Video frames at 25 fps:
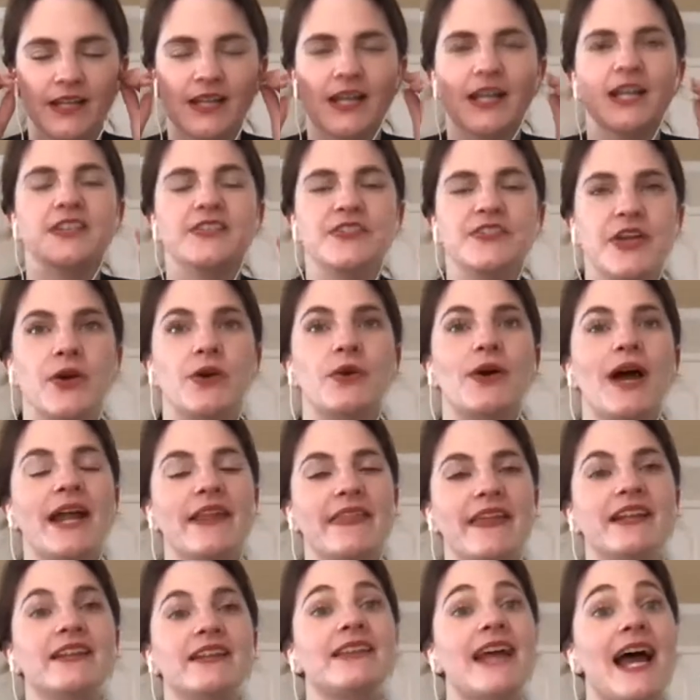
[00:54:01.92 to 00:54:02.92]
so i
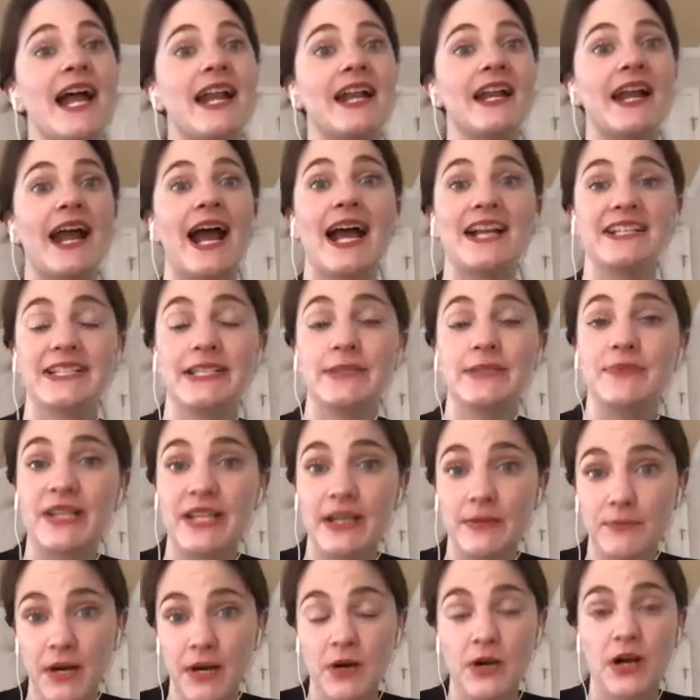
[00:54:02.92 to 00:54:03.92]
think that has to be
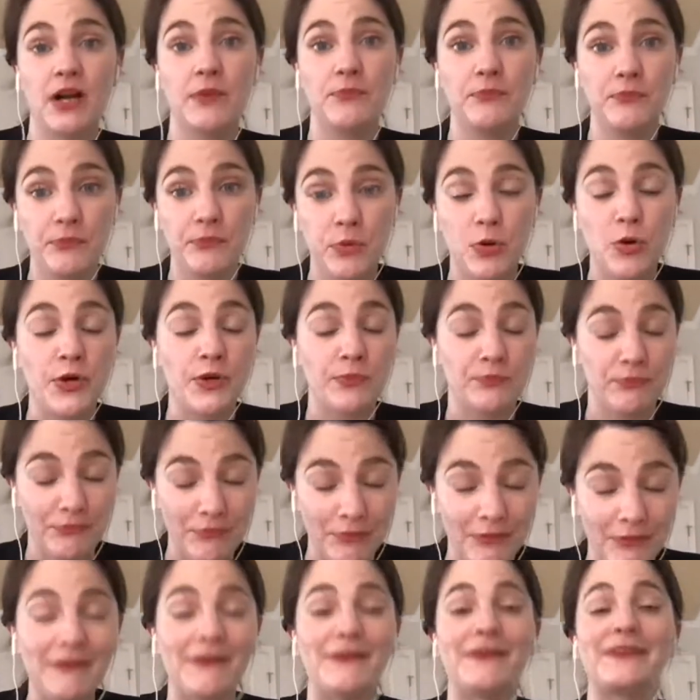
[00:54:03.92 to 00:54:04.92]
a, a port
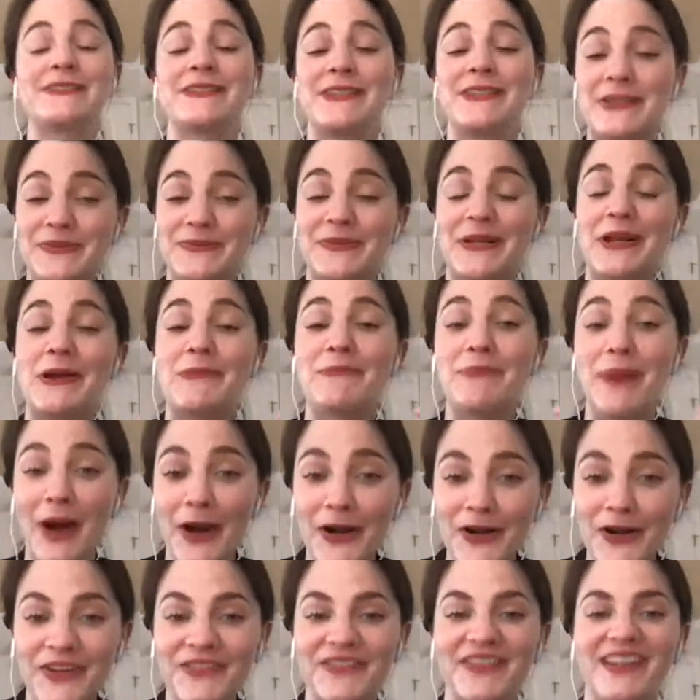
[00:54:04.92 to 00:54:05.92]
excuse me a
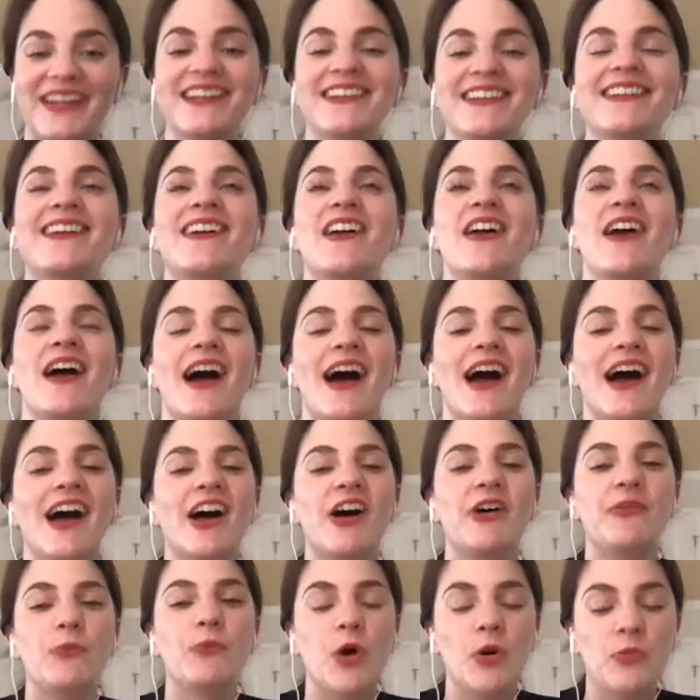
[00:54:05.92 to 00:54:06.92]
part of it
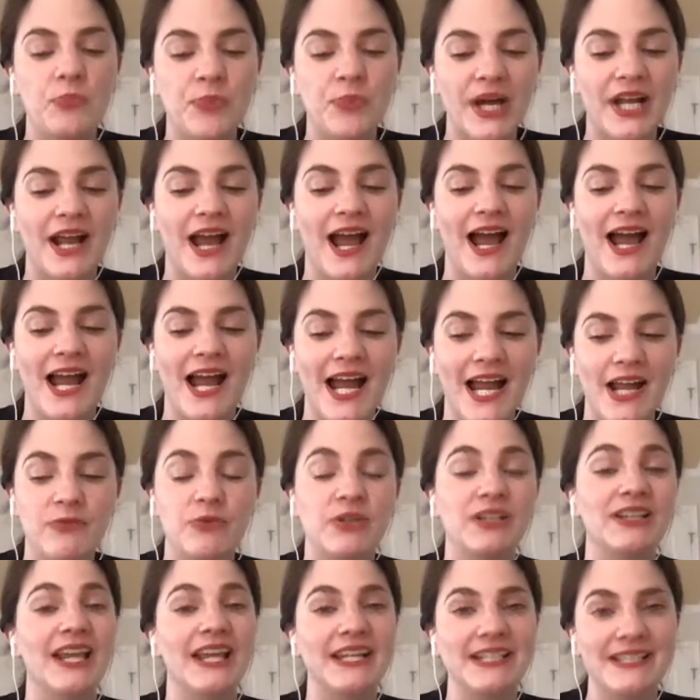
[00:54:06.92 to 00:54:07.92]
um, but i
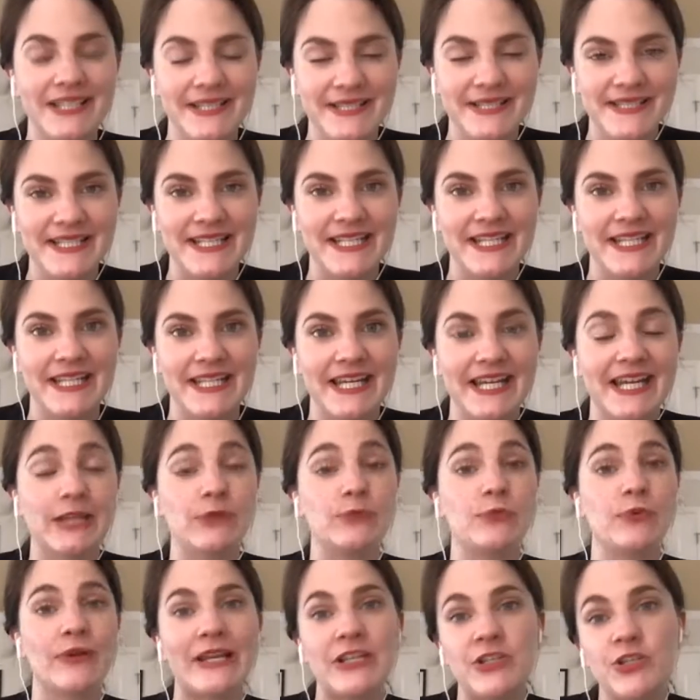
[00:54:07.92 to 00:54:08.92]
would like to see it
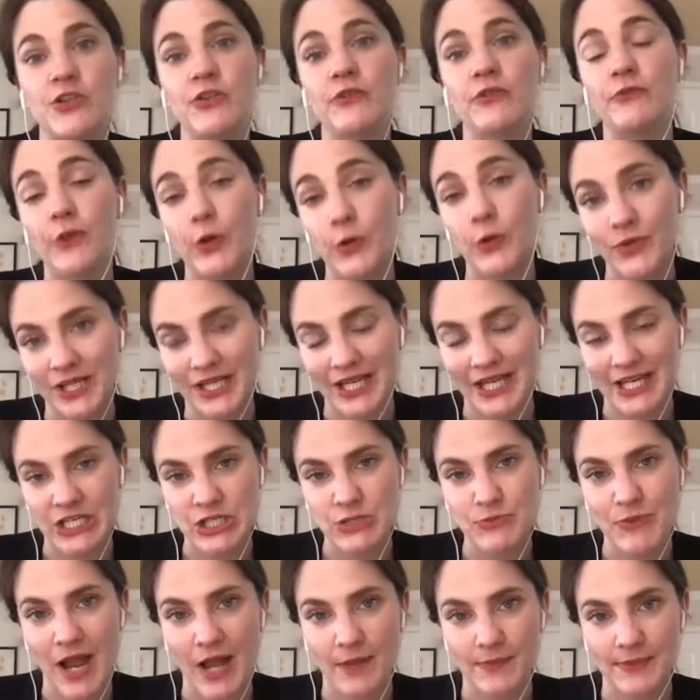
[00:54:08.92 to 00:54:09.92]
reach the voting
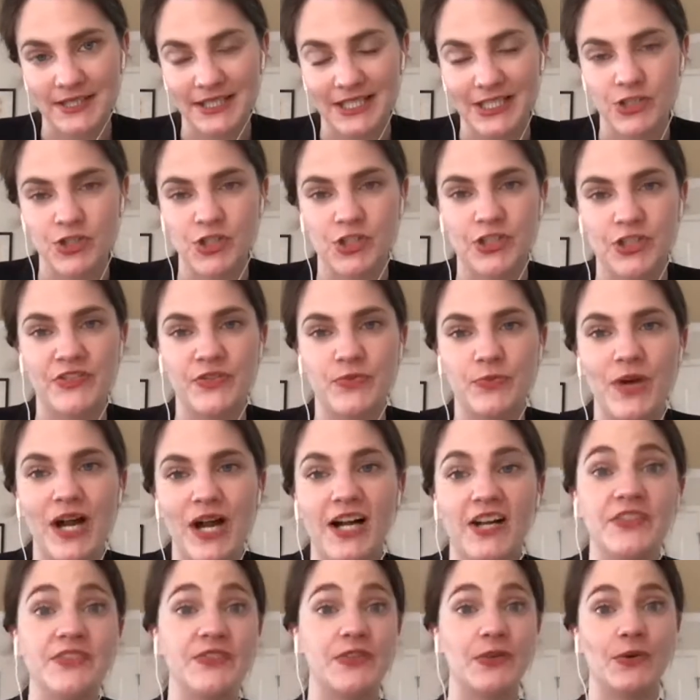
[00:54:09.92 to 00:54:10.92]
age population as
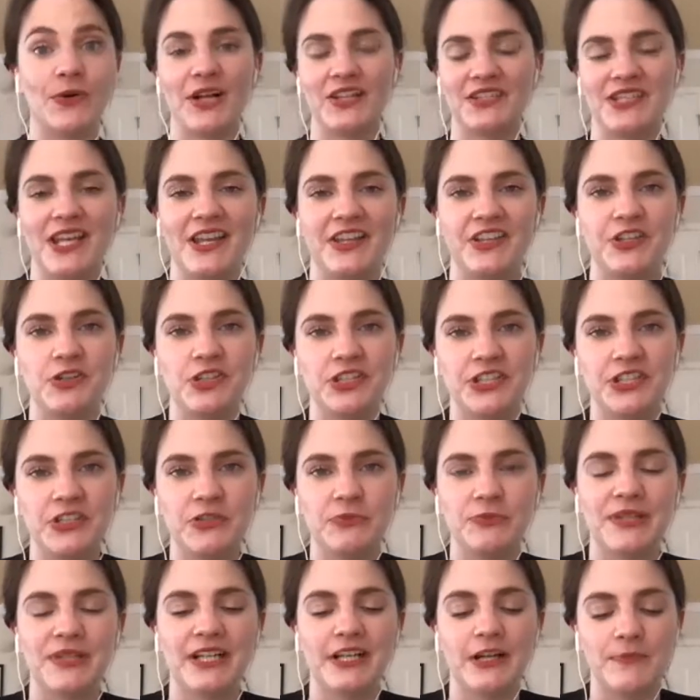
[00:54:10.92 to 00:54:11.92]
well so i'll tell you a
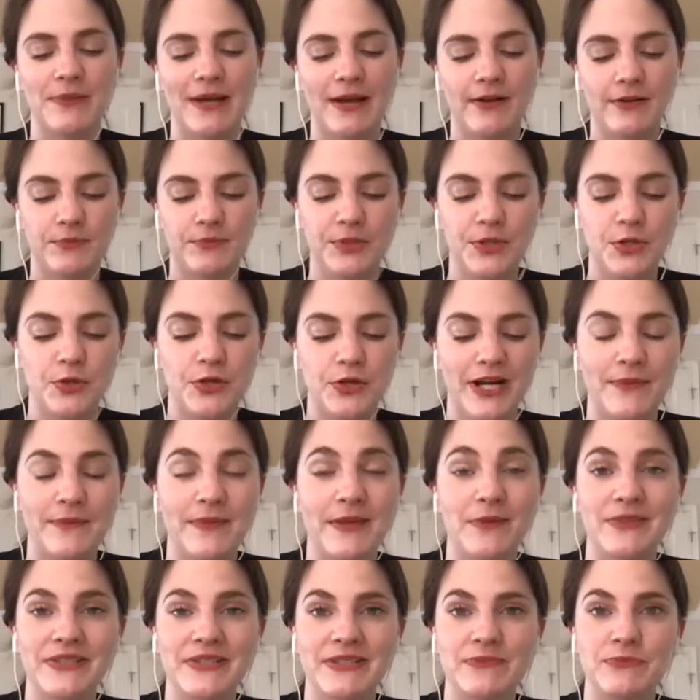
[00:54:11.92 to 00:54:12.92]
little bit about a program
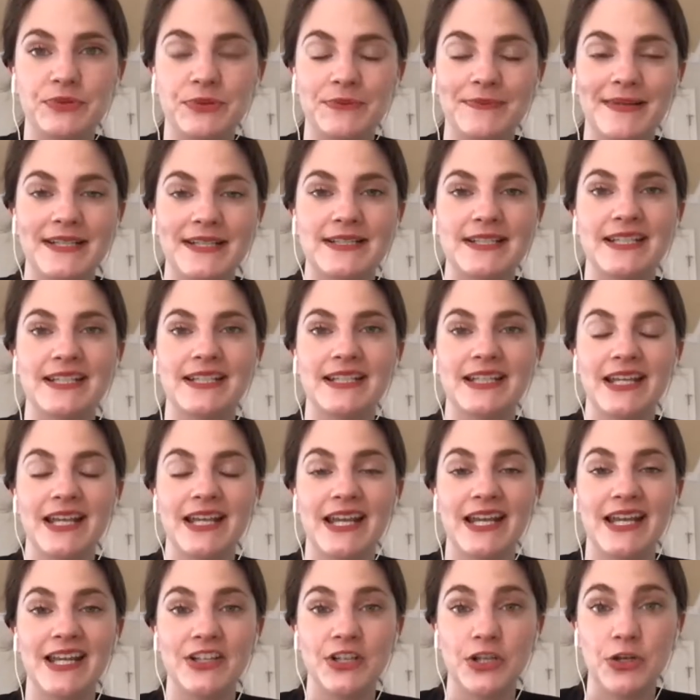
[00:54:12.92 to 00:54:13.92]
that was implemented
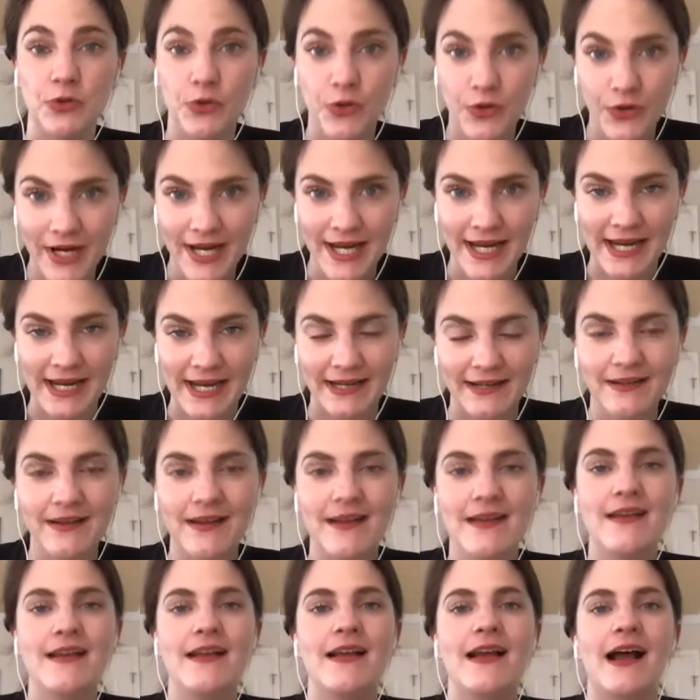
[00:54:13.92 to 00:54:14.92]
in ukraine
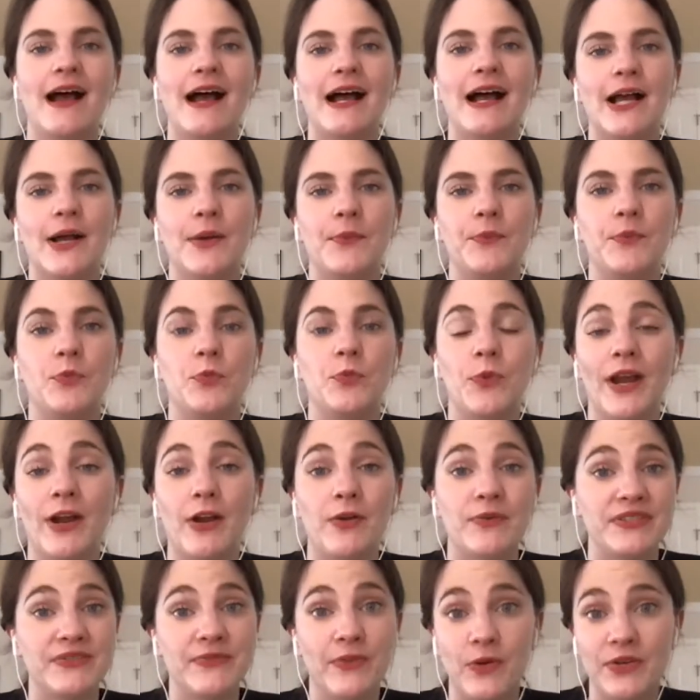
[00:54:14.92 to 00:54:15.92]
um, where
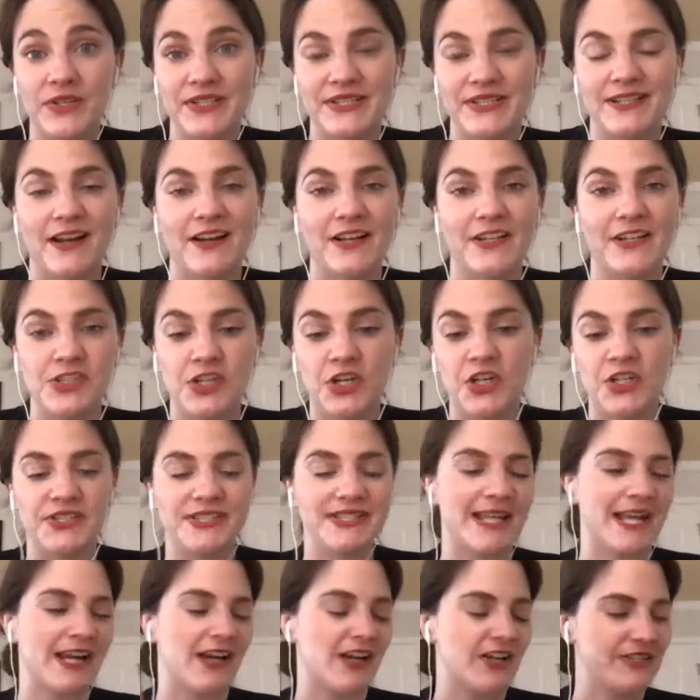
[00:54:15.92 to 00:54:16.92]
it was focused on
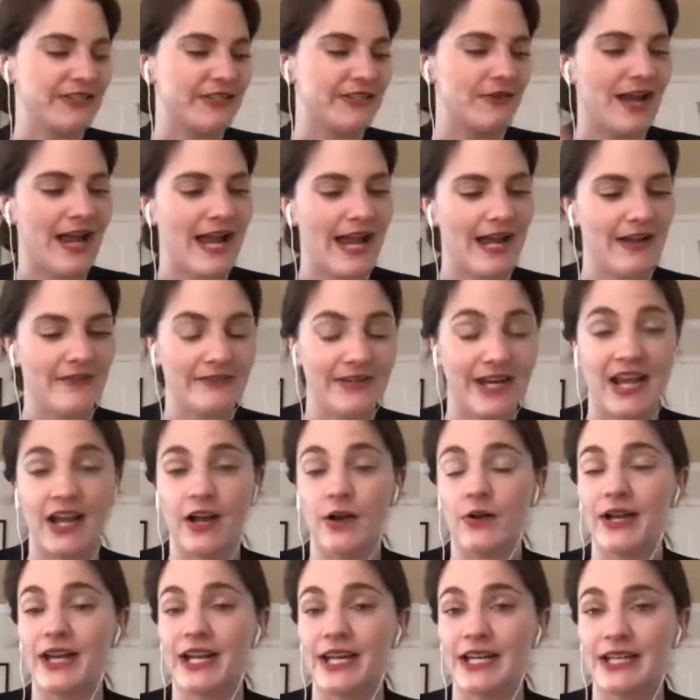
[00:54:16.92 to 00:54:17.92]
adults they also have
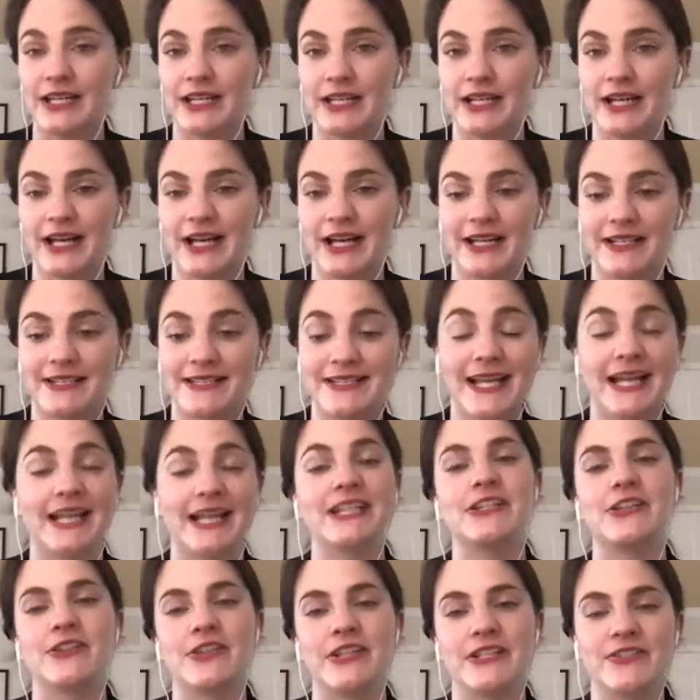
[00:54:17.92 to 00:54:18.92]
now a, a
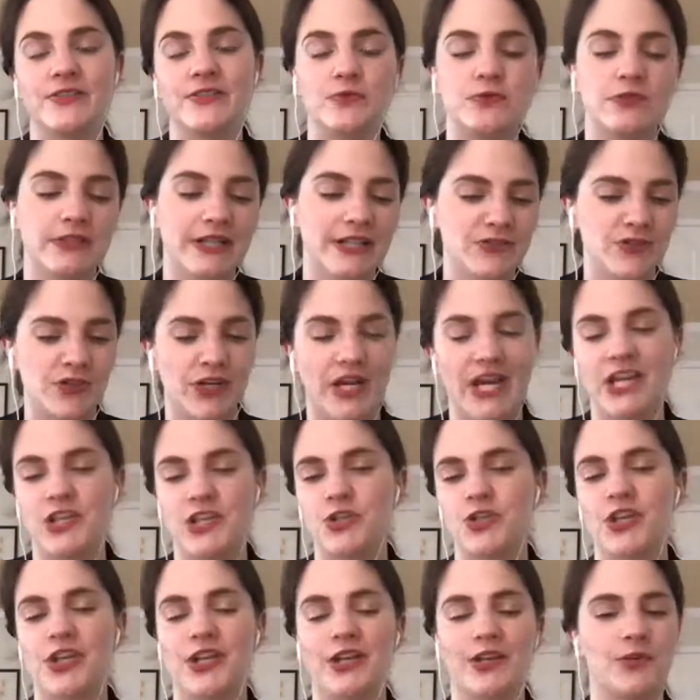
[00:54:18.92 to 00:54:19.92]
secondary school
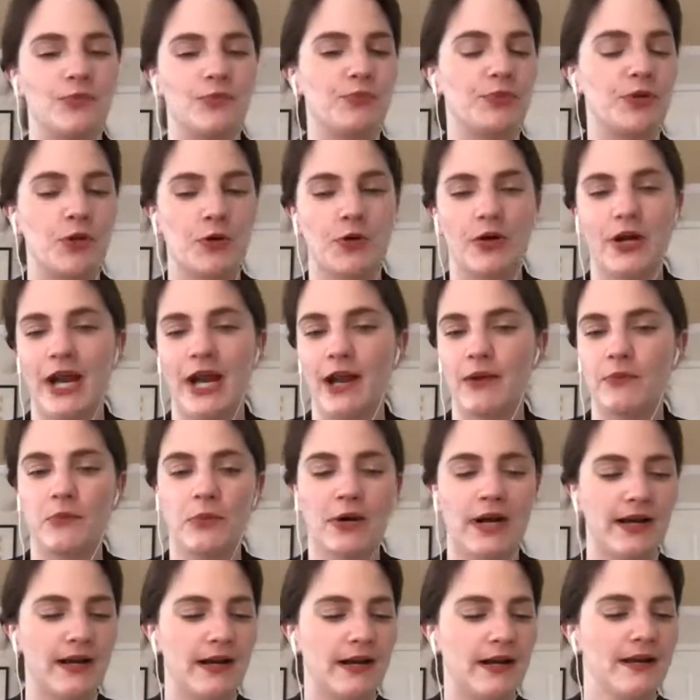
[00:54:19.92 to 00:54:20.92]
education program
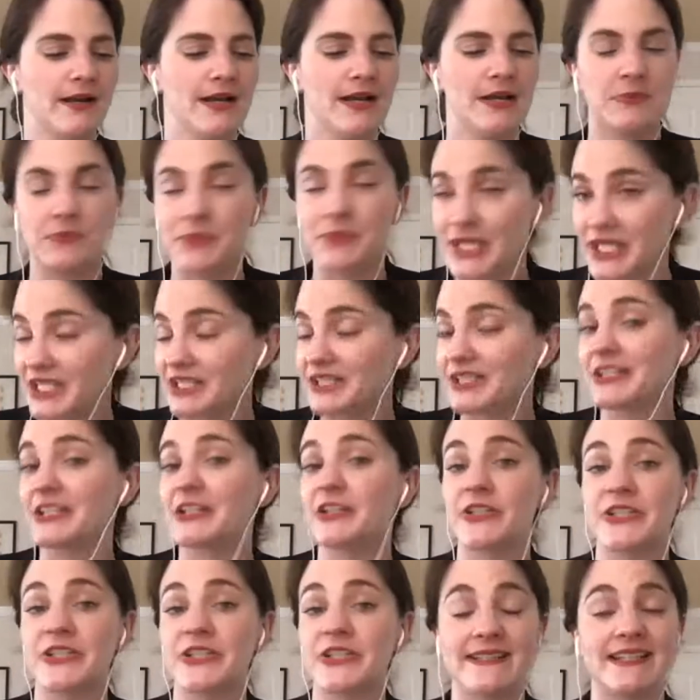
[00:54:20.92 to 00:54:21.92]
where media
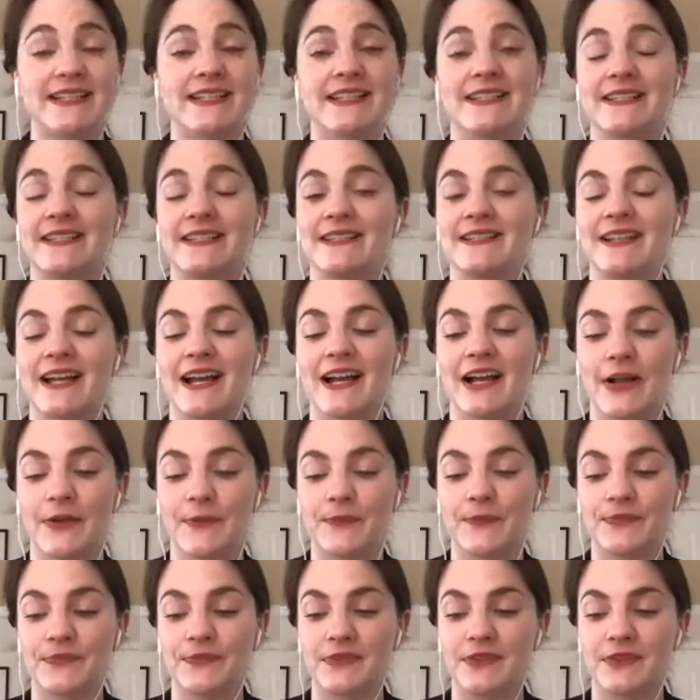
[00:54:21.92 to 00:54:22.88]
literacy is um,